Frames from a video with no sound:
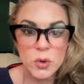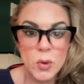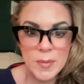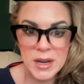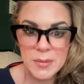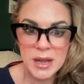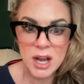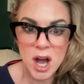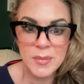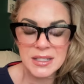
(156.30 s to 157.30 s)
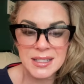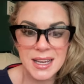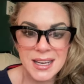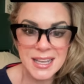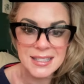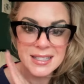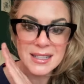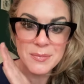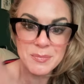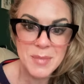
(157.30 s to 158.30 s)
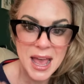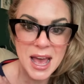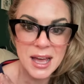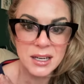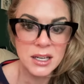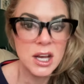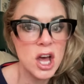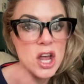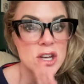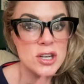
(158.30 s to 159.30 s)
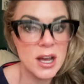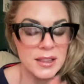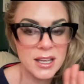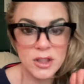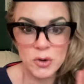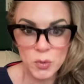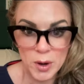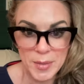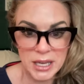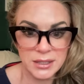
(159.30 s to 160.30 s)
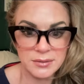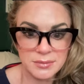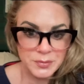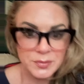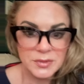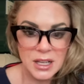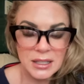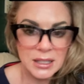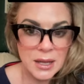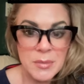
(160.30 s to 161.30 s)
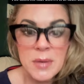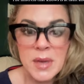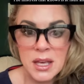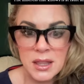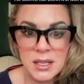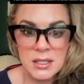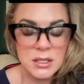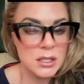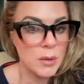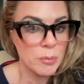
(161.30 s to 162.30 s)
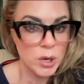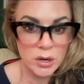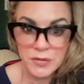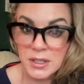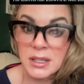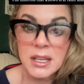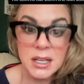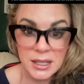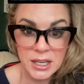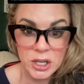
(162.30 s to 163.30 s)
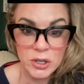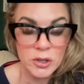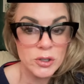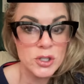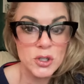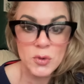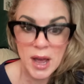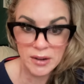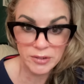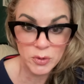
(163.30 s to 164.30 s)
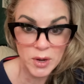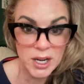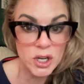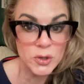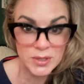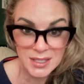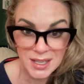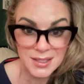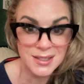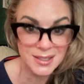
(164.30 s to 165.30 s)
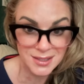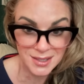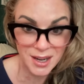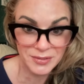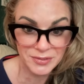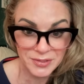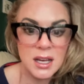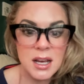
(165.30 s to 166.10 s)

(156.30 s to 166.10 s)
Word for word: women in my comments saying it's the man, not the other women. Let me make this perfectly clear to everyone who says this stuff.